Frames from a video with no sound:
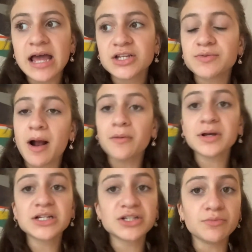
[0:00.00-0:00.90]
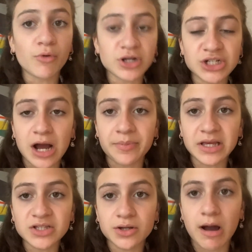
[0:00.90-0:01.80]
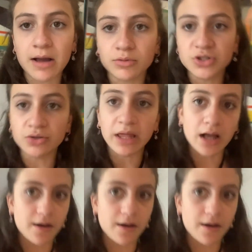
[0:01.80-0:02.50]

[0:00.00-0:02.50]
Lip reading: Tomorrow we're gonna do more shopping, so I will do like